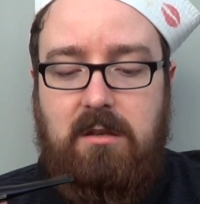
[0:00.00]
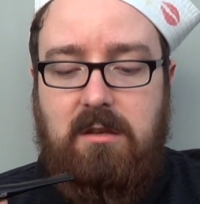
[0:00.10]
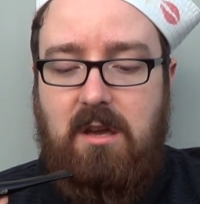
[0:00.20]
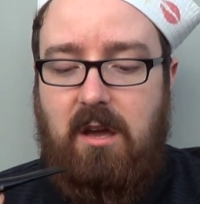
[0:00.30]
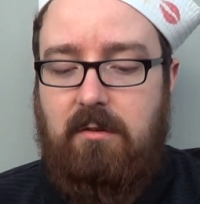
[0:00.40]

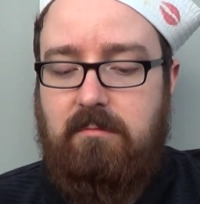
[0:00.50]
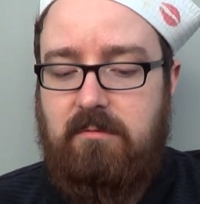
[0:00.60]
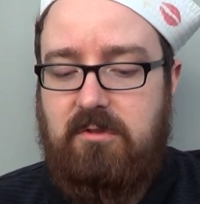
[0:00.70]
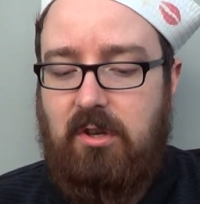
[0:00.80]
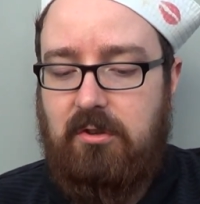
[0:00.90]
yeah,
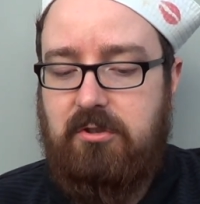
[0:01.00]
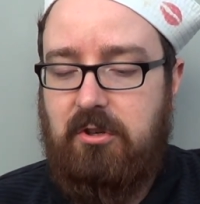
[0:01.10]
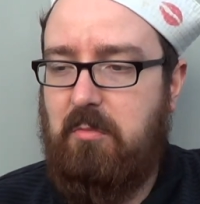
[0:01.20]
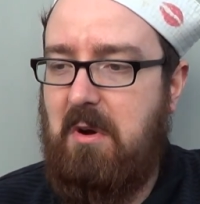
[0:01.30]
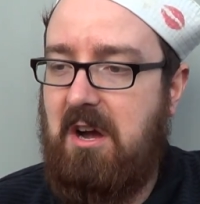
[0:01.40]
it's not
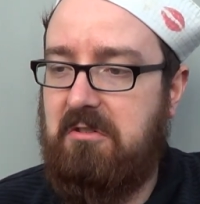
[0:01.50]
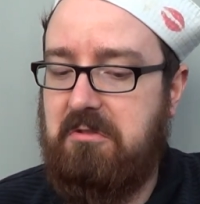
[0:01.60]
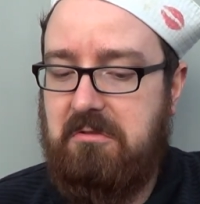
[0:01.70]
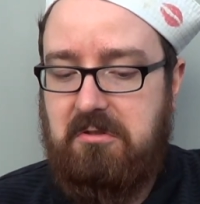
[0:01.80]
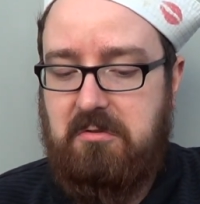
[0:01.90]
too bad.
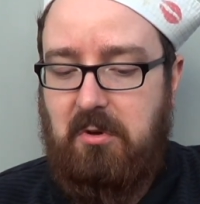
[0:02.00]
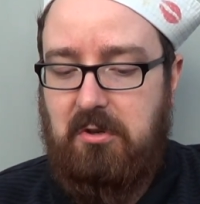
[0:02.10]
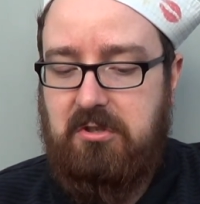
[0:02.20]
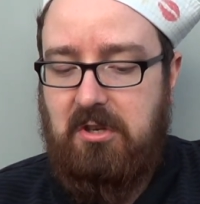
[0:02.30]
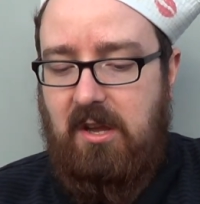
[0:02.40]
I
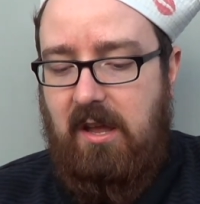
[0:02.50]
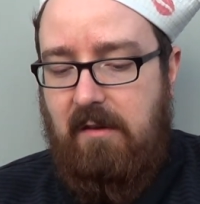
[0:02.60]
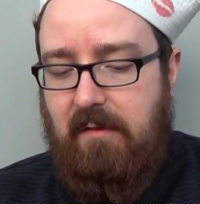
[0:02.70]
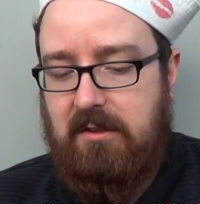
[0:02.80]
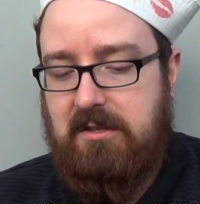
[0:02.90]
suppose
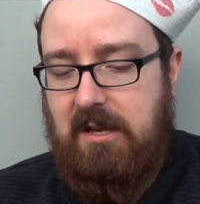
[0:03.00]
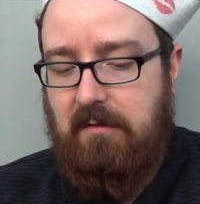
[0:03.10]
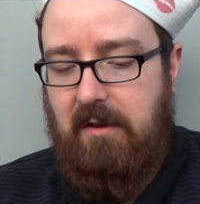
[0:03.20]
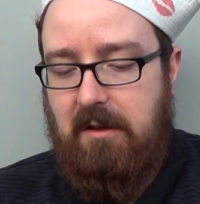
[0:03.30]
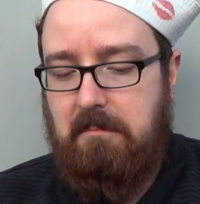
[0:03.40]
if I had to
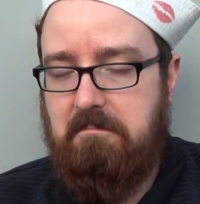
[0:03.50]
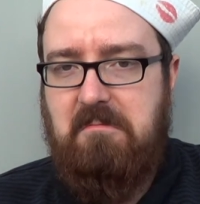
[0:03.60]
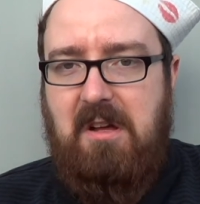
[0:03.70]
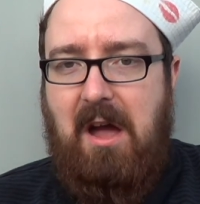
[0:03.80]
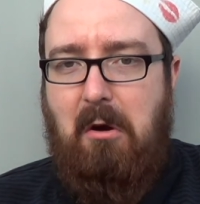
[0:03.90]
give it
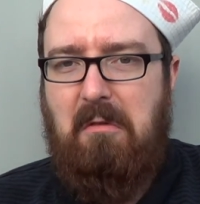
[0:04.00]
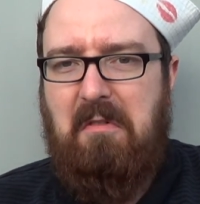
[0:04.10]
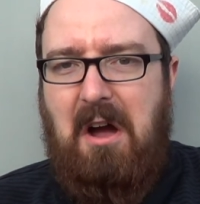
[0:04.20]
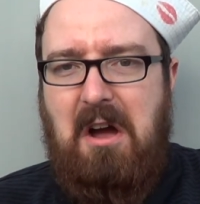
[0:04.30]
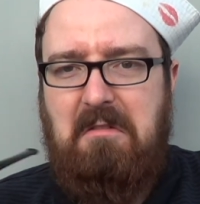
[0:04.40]
an out of
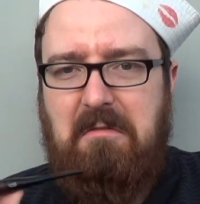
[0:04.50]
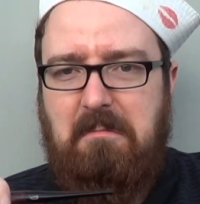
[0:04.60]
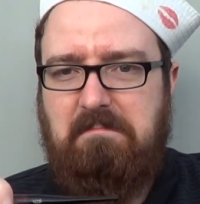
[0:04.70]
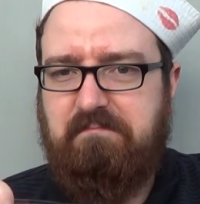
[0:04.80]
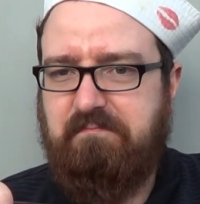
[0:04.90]
five,
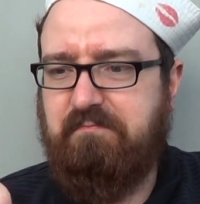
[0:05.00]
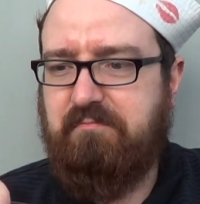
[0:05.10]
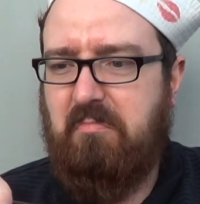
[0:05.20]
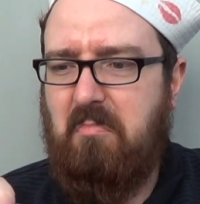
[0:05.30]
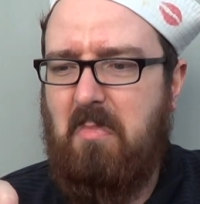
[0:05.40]

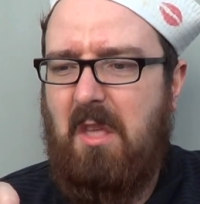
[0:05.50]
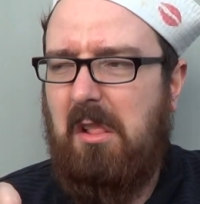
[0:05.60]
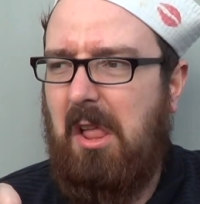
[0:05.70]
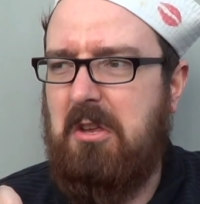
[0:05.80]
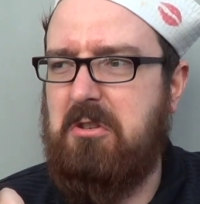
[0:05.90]

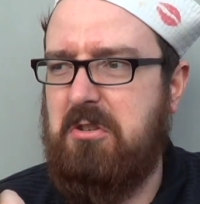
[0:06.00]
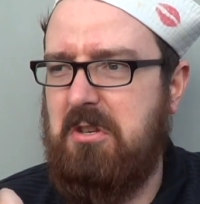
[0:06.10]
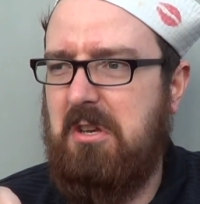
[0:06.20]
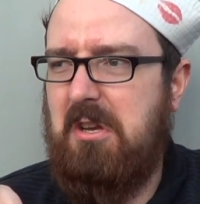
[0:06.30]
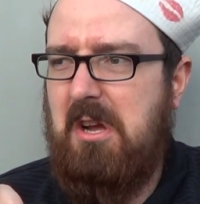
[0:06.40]
let's
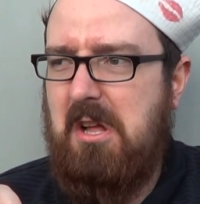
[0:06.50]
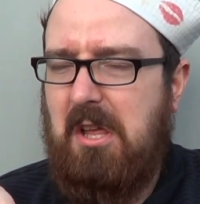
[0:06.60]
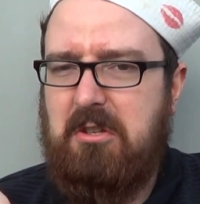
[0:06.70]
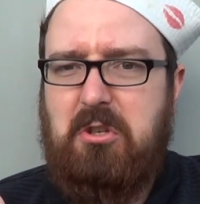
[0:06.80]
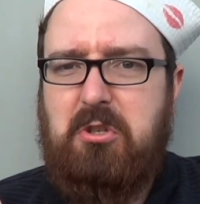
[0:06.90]

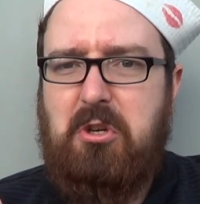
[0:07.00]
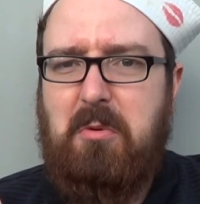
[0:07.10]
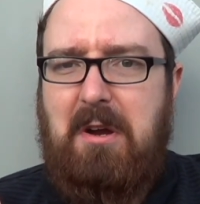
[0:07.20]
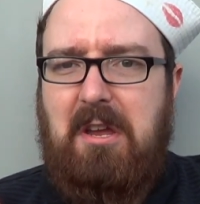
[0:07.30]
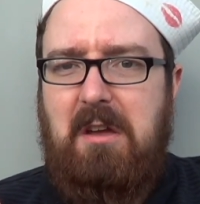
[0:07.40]

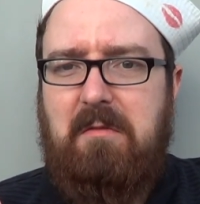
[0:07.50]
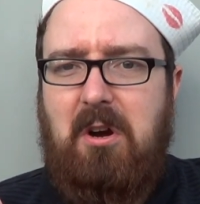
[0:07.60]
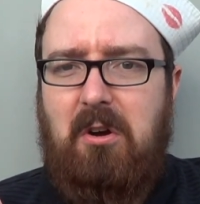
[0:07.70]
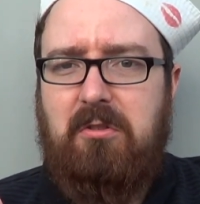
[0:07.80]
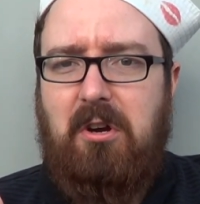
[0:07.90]
assume I gave
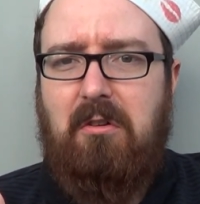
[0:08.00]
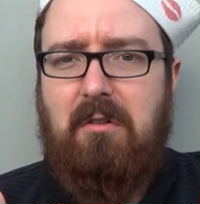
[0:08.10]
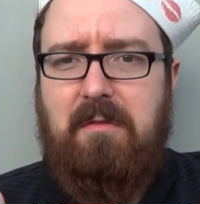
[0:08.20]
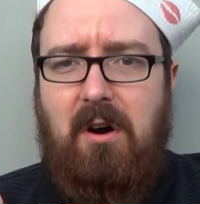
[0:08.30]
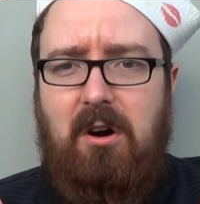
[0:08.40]
Condor a
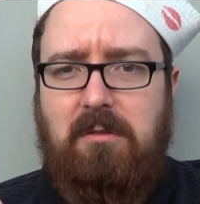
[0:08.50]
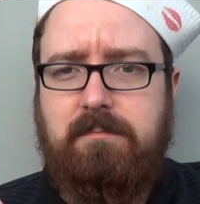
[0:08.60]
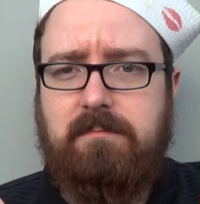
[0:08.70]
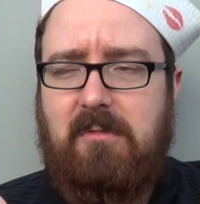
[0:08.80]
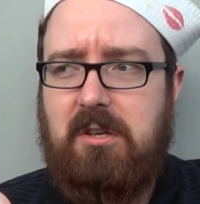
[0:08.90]
four,
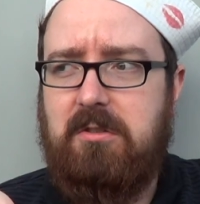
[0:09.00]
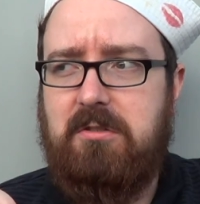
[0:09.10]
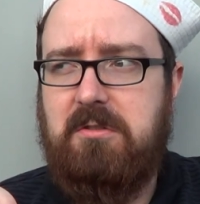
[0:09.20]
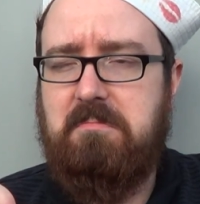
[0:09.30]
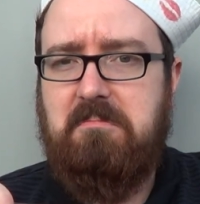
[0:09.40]

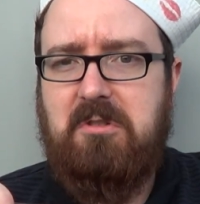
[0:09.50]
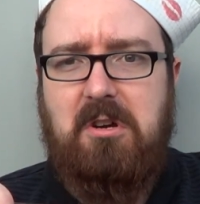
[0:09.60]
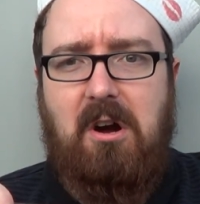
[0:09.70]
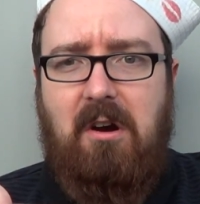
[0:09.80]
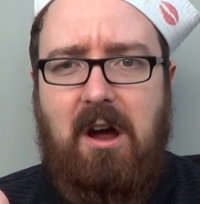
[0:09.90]
because it's
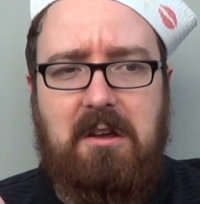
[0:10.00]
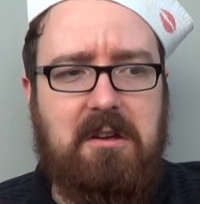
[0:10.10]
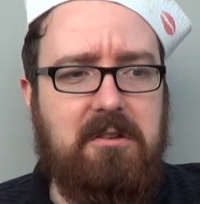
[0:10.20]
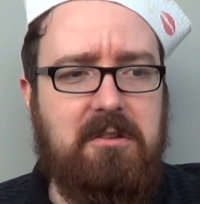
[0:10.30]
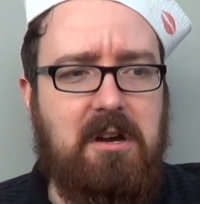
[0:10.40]
alright, and I